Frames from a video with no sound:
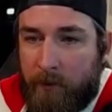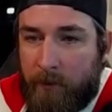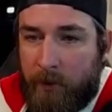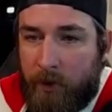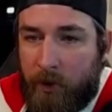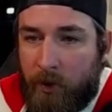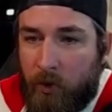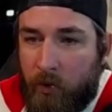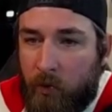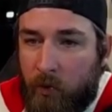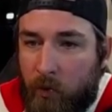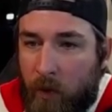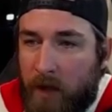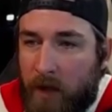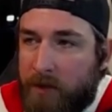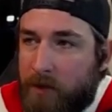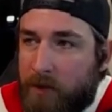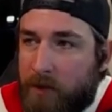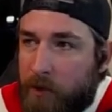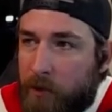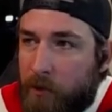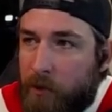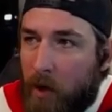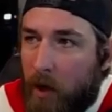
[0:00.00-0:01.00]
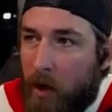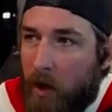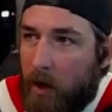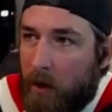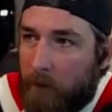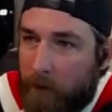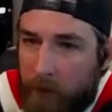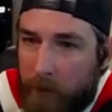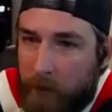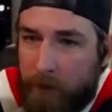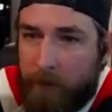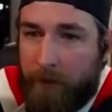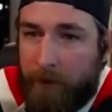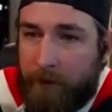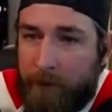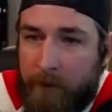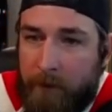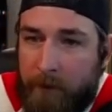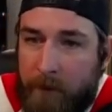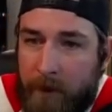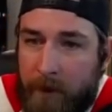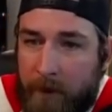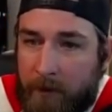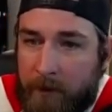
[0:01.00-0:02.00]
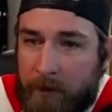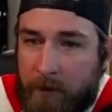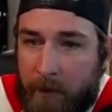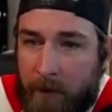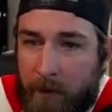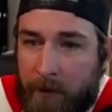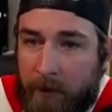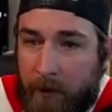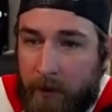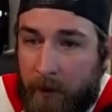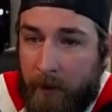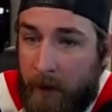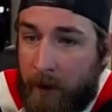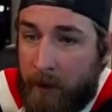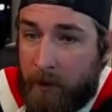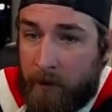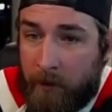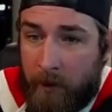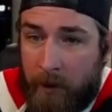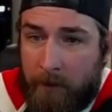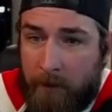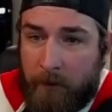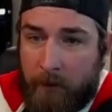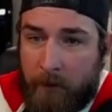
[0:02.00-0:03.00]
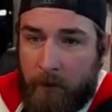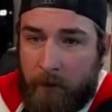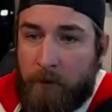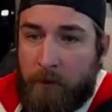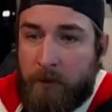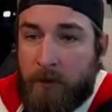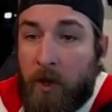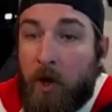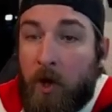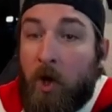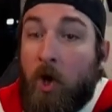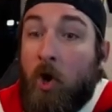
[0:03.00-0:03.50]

Do you want to hover 50 meters above the ground and drop troops?